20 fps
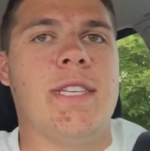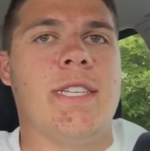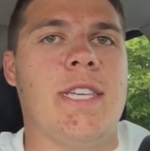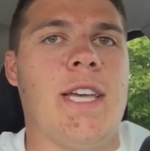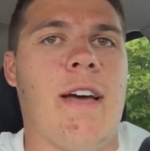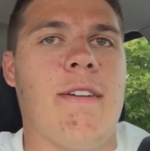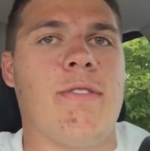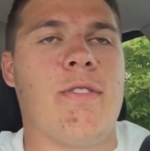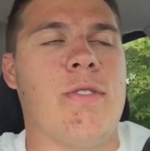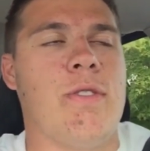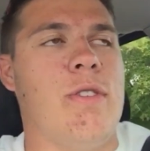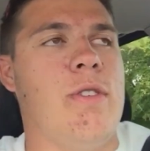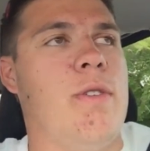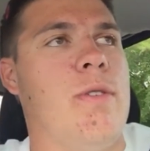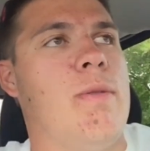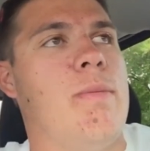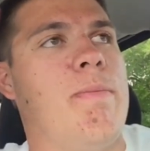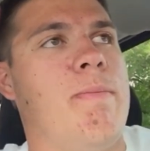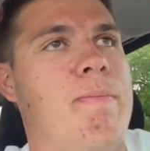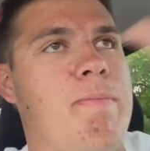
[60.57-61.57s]
this
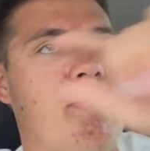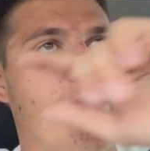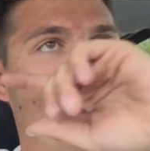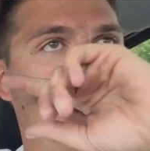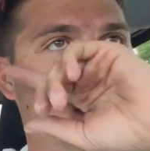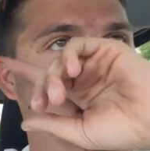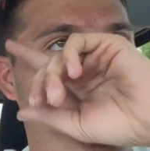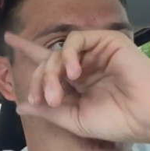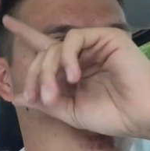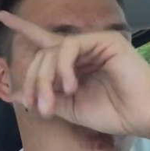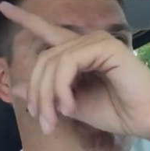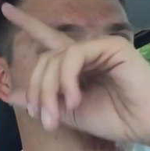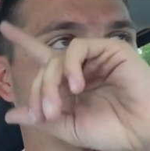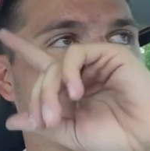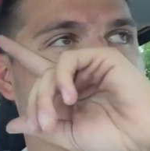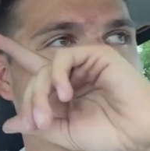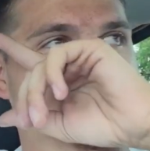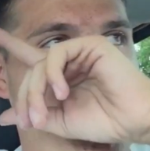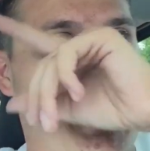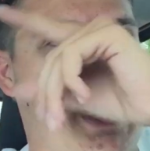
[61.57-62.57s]
afternoon. My
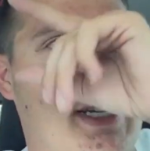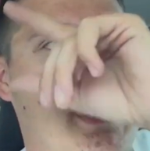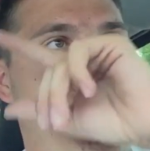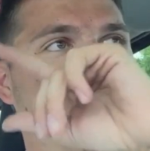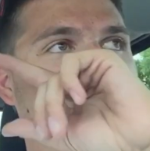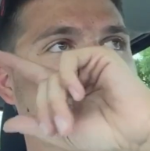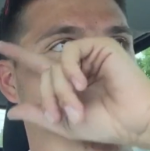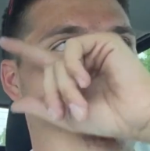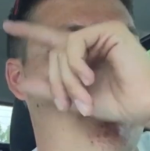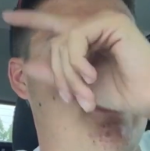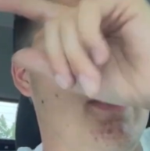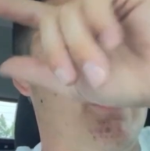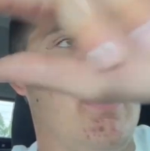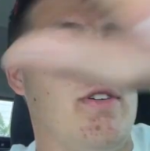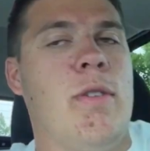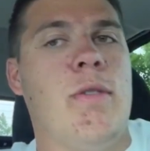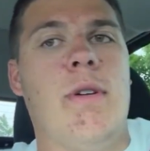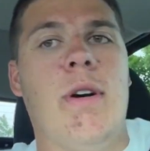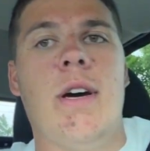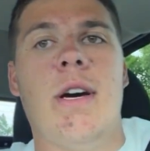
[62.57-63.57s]
guys had to leave,
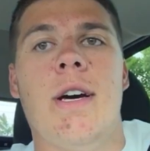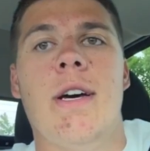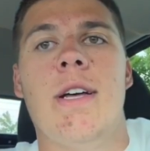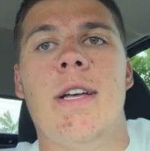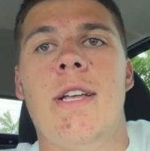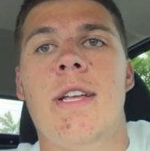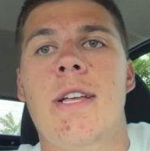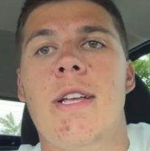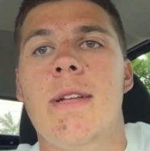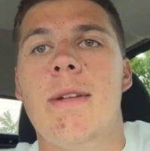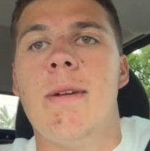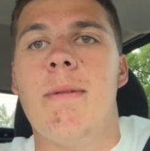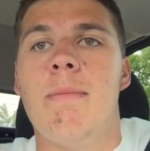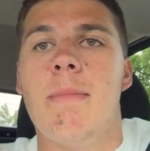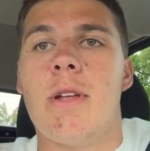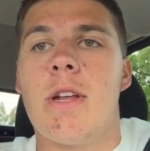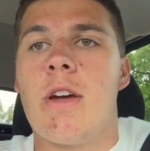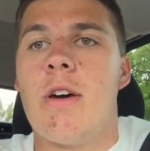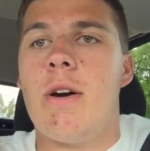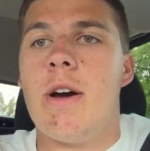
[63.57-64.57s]
so
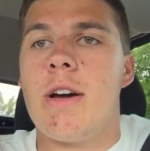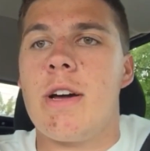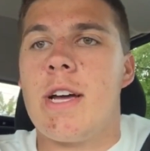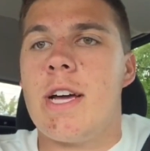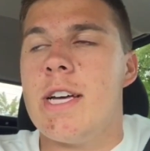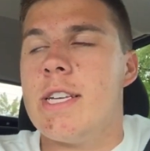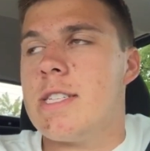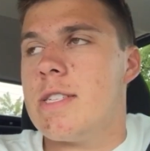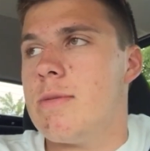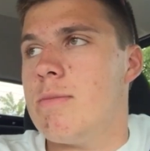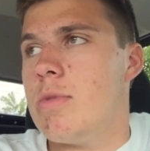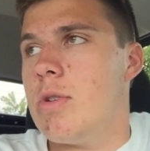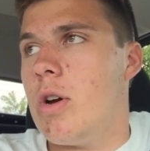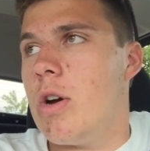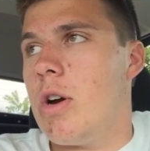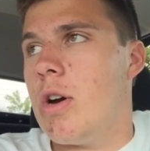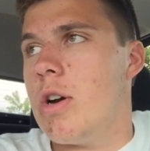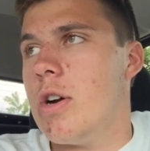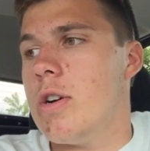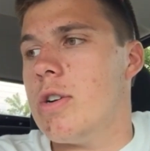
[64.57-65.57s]
I'm gonna go out and cut some
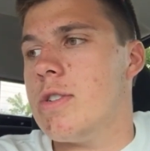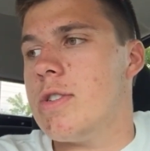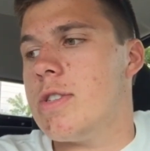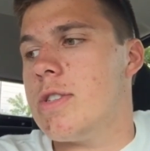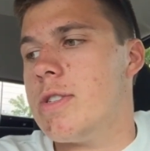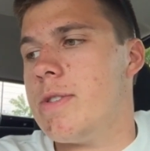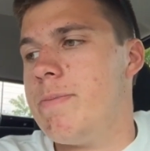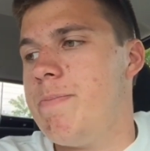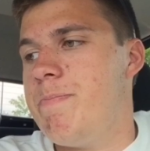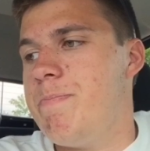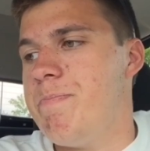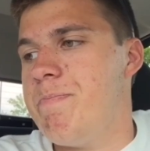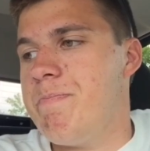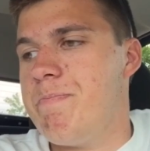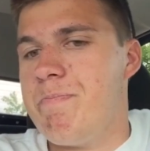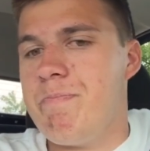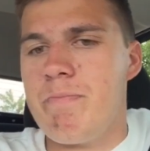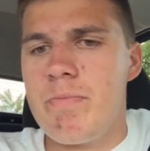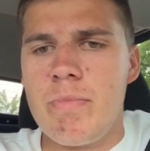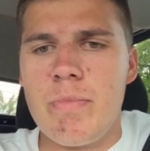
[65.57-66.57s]
yards.
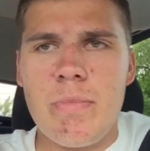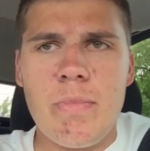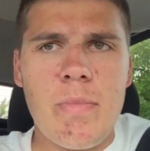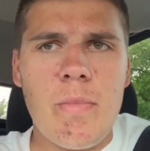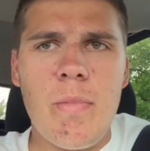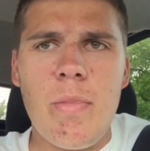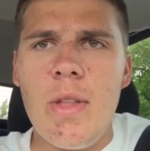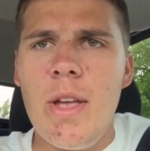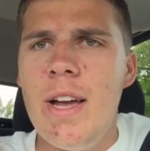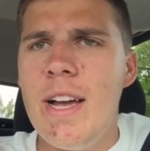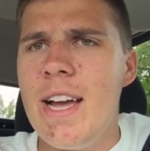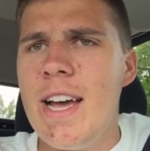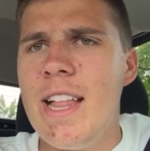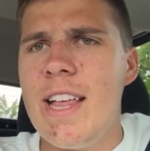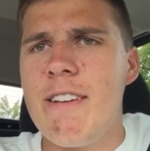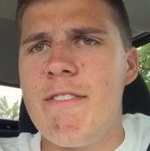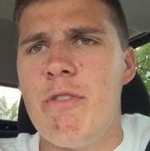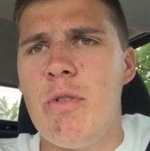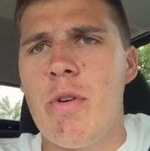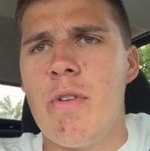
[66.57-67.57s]
Got
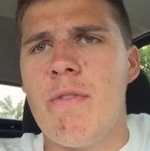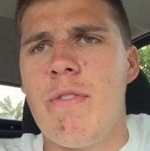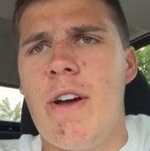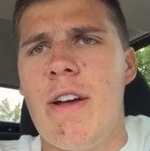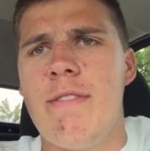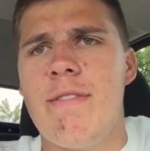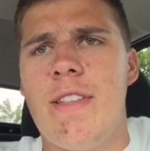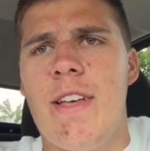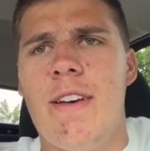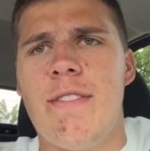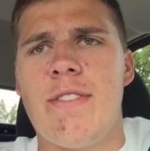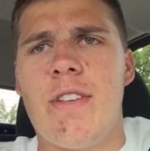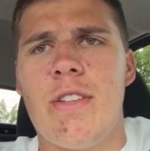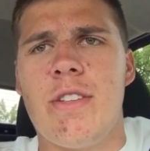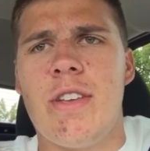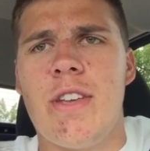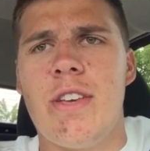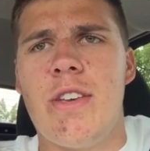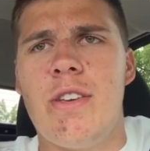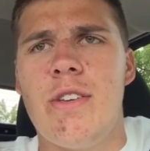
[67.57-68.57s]
like 4 or 5 left. I'll
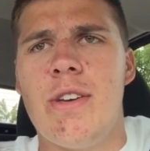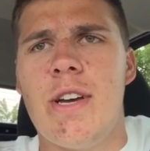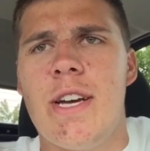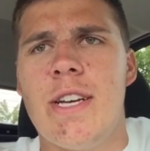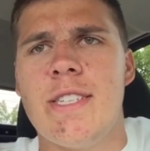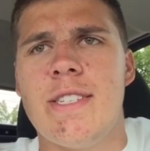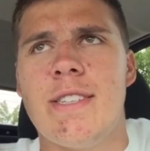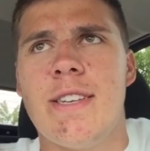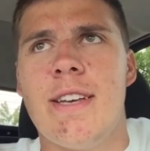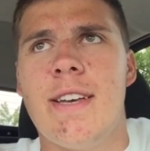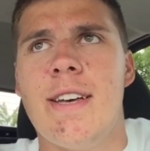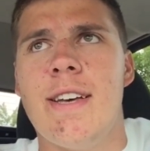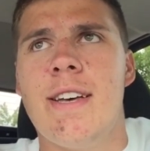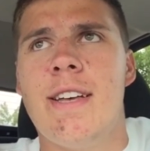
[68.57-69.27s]
take you guys